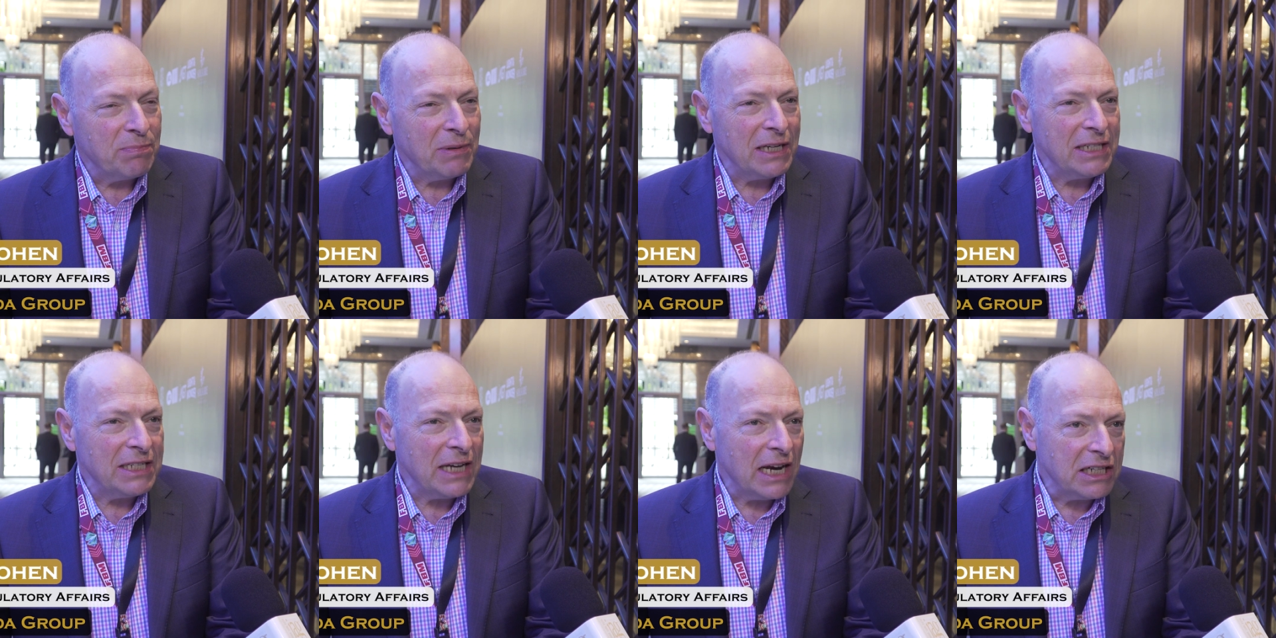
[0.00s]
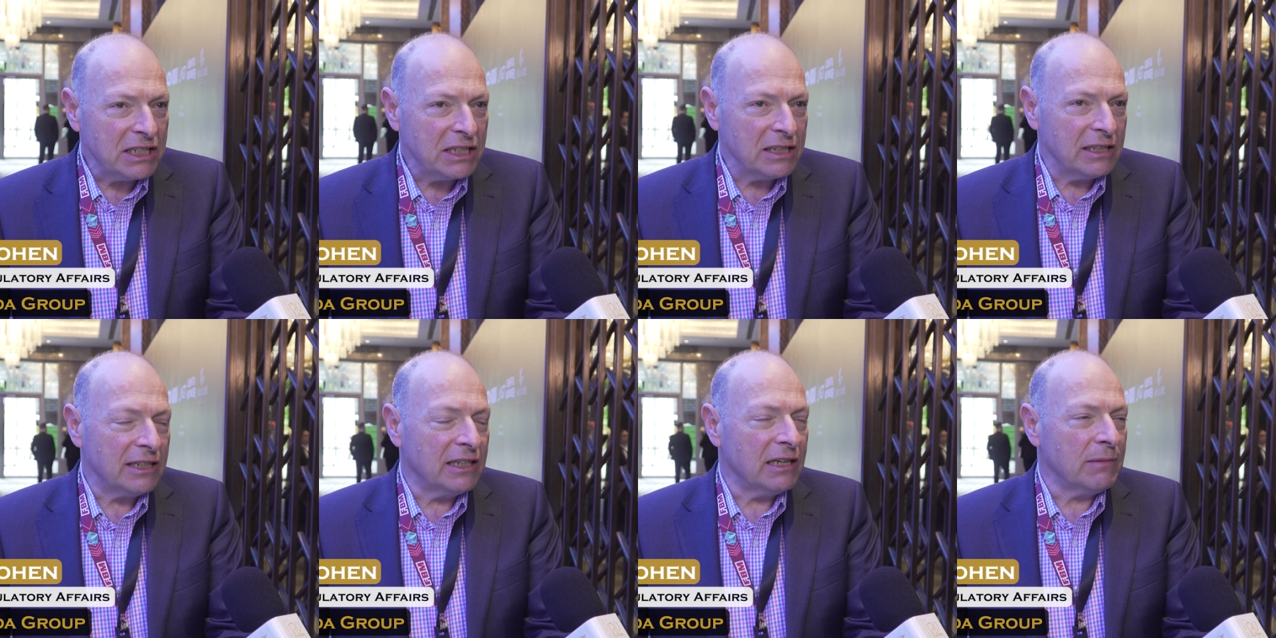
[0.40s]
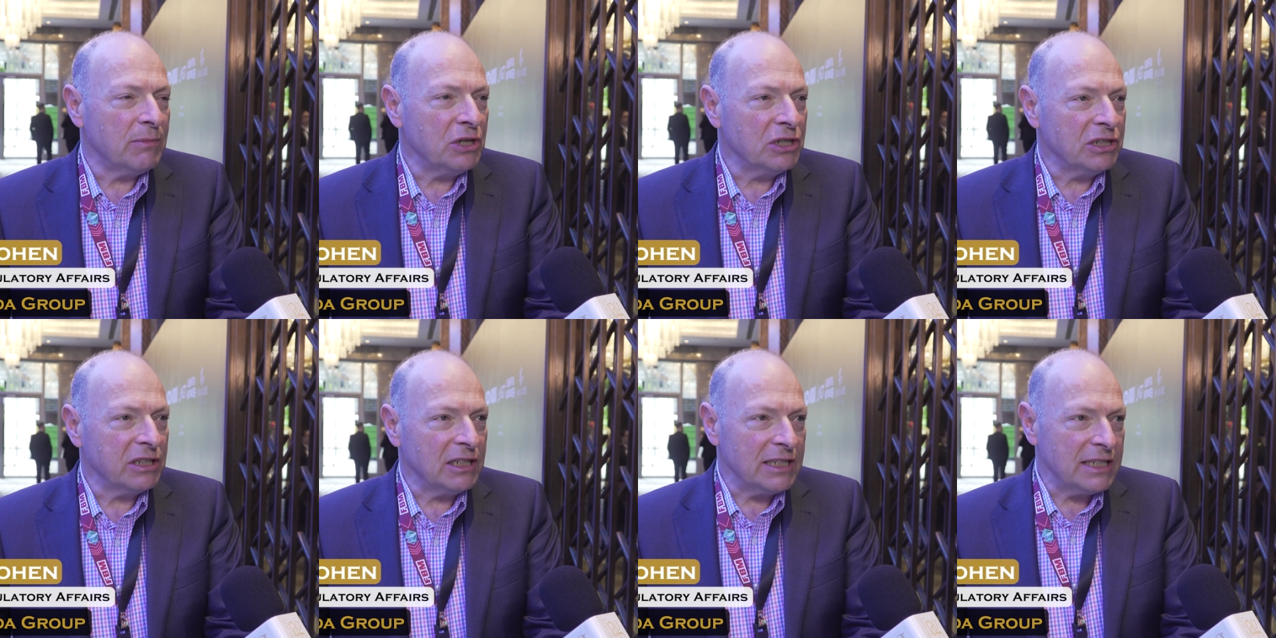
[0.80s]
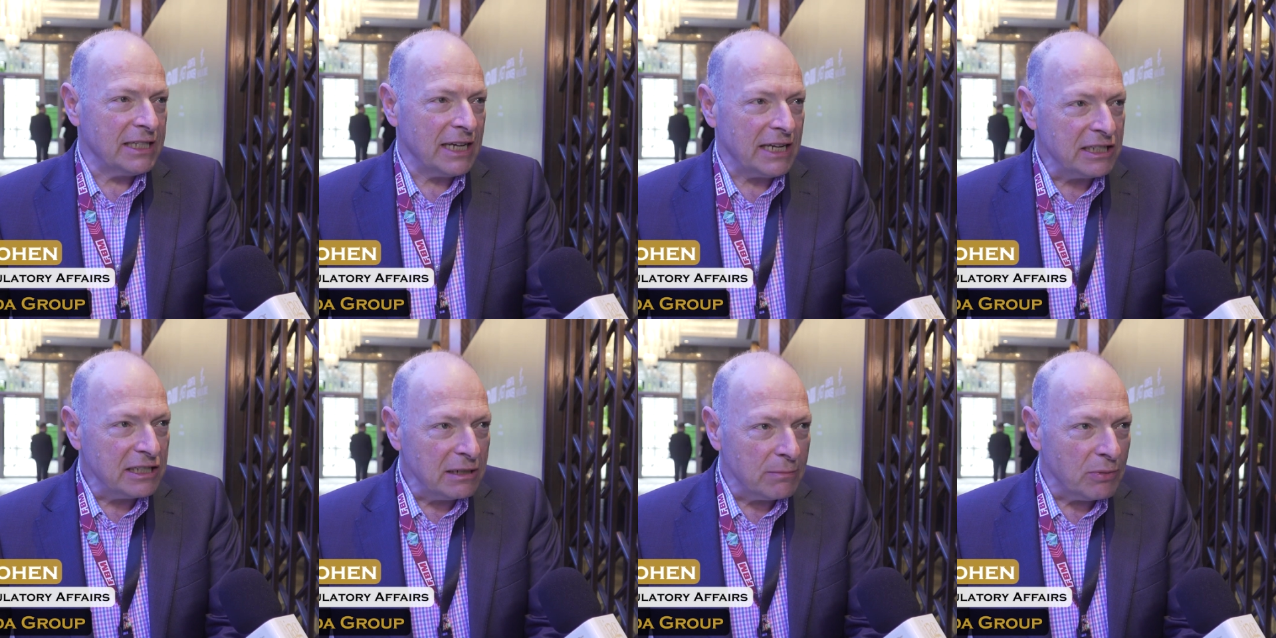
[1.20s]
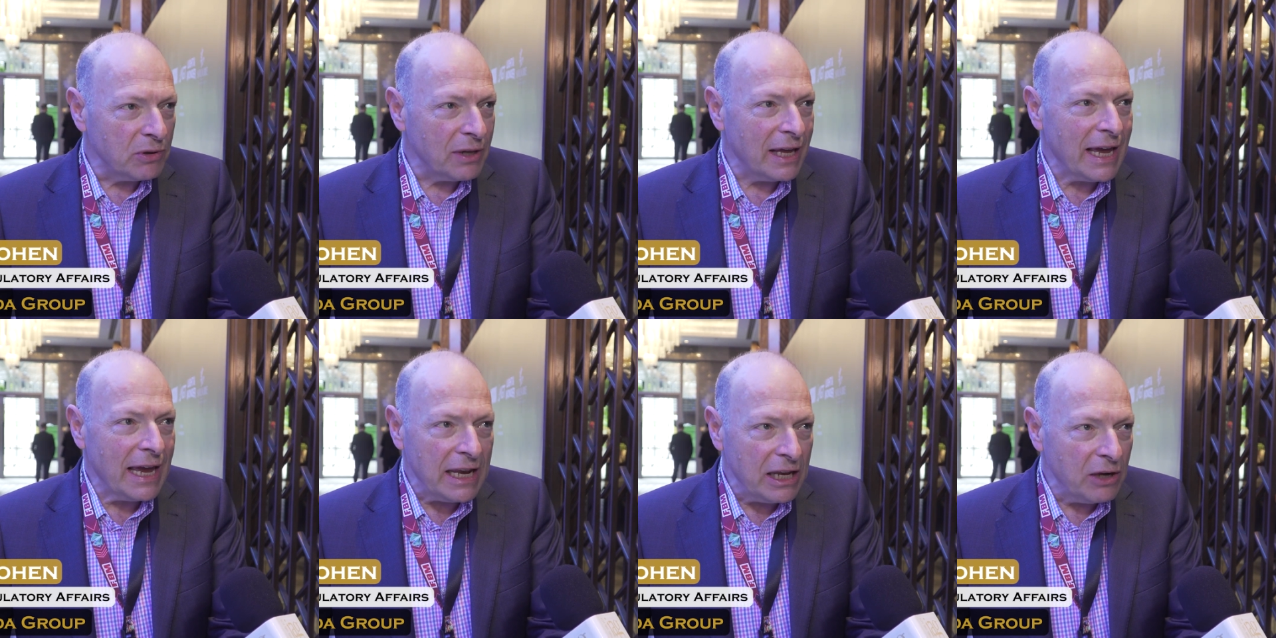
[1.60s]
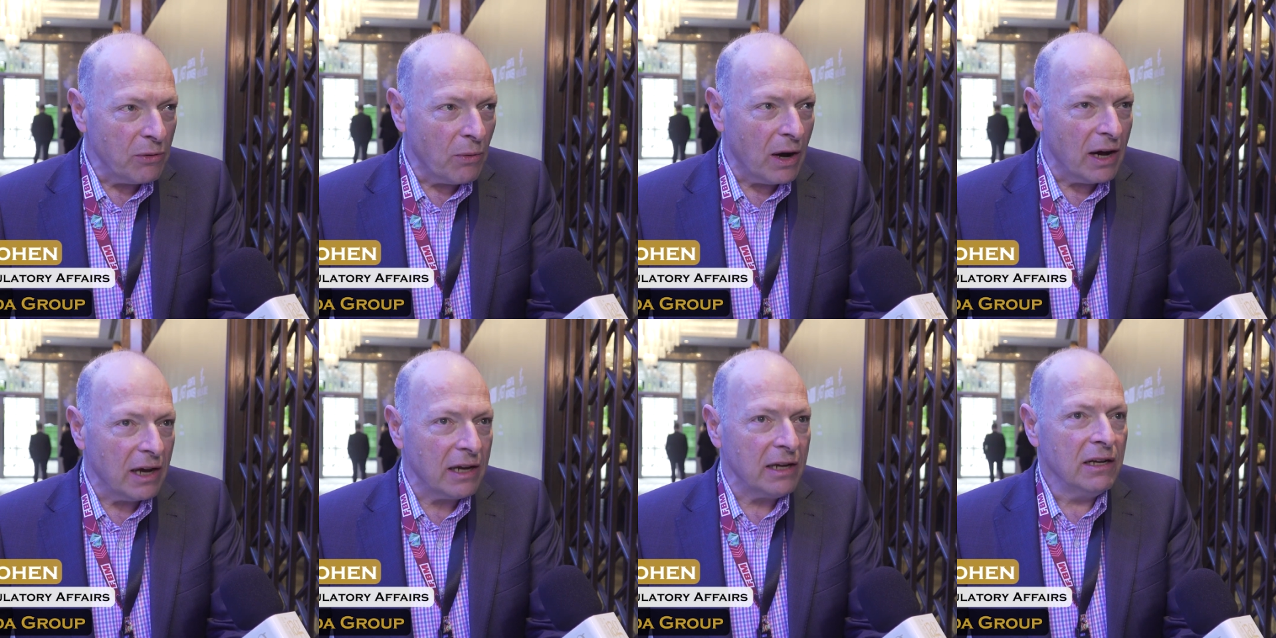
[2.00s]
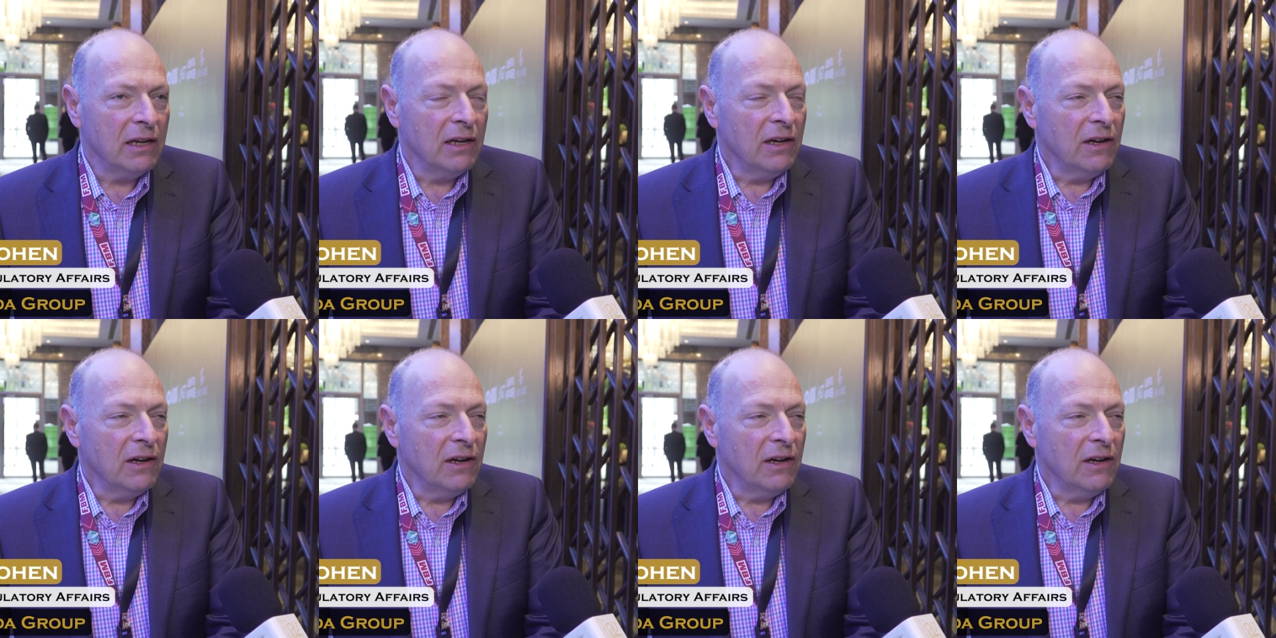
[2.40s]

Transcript: but it's actually commercially sensible anyway